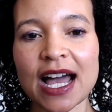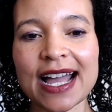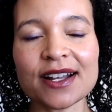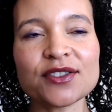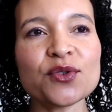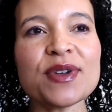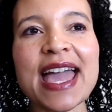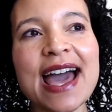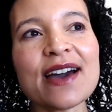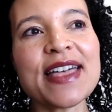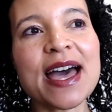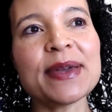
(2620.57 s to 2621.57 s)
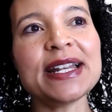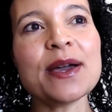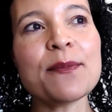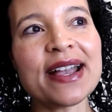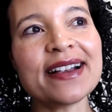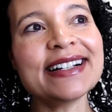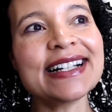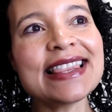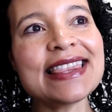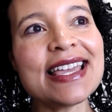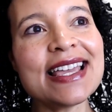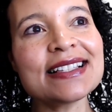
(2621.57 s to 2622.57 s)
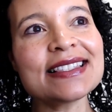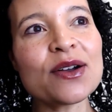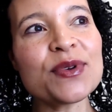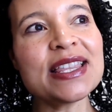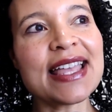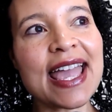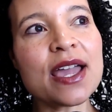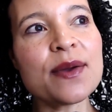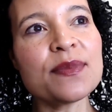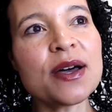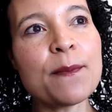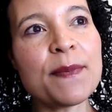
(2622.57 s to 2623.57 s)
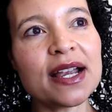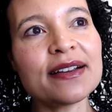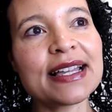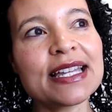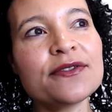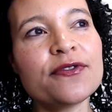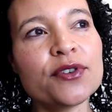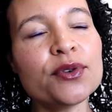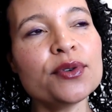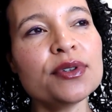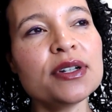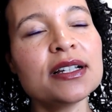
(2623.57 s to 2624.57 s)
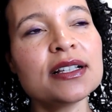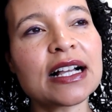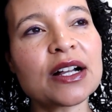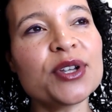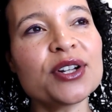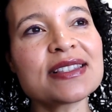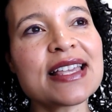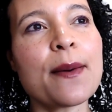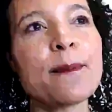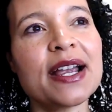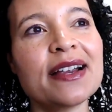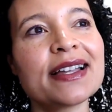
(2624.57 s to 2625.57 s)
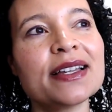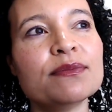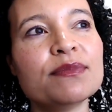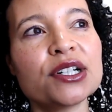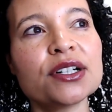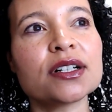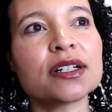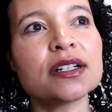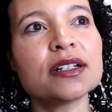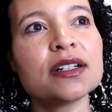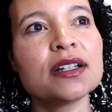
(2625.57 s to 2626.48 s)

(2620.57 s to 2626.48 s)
Do we have that many American things that we name American food? Like we don't say American burger.